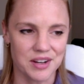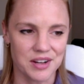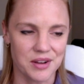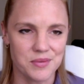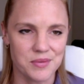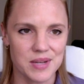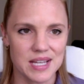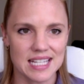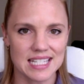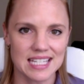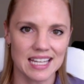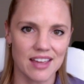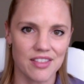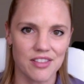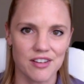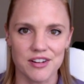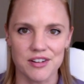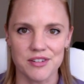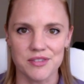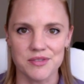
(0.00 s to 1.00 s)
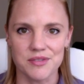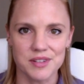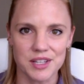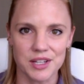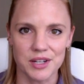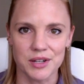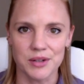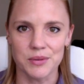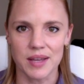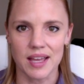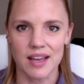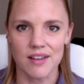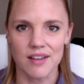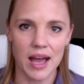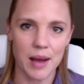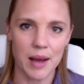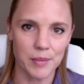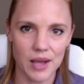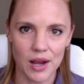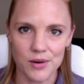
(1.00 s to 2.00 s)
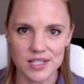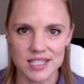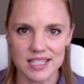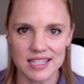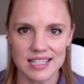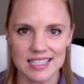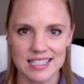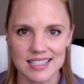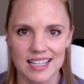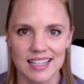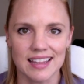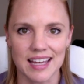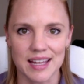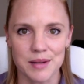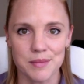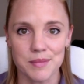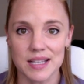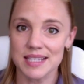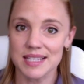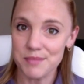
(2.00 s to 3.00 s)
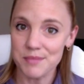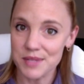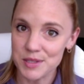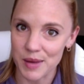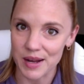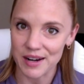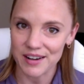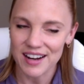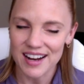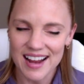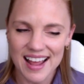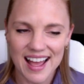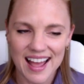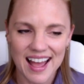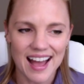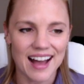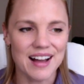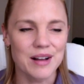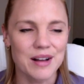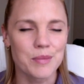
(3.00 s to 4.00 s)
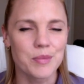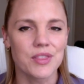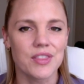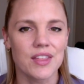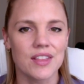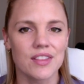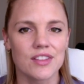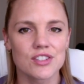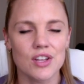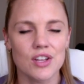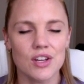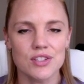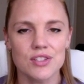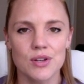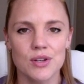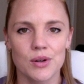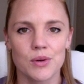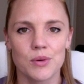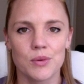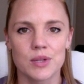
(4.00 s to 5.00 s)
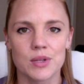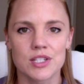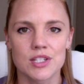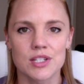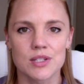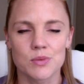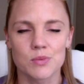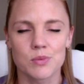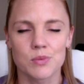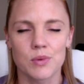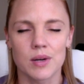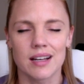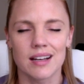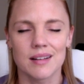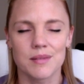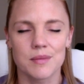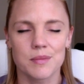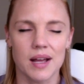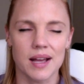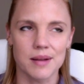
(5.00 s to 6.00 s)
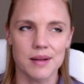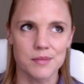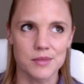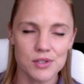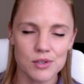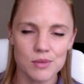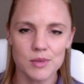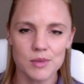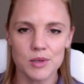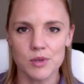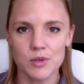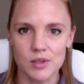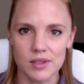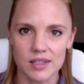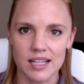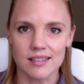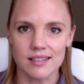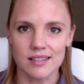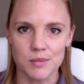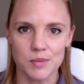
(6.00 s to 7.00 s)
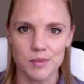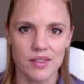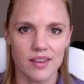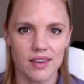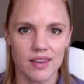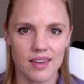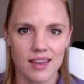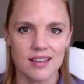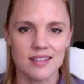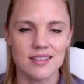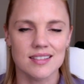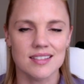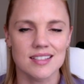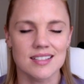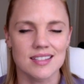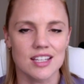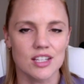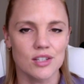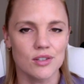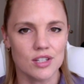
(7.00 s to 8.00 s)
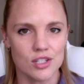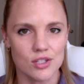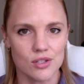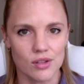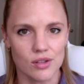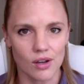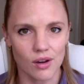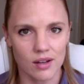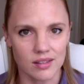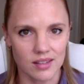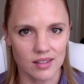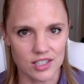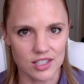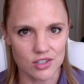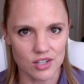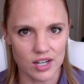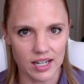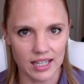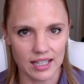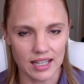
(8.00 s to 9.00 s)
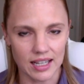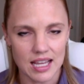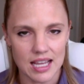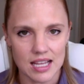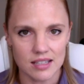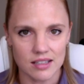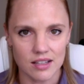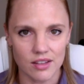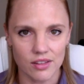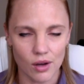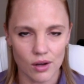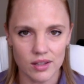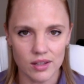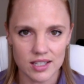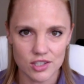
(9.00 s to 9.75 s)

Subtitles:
we get together and we have happy hours and things like that. It makes it much better. But then there's also, which is what I'm assuming will likely be the case, is that you can do the online training. Now the online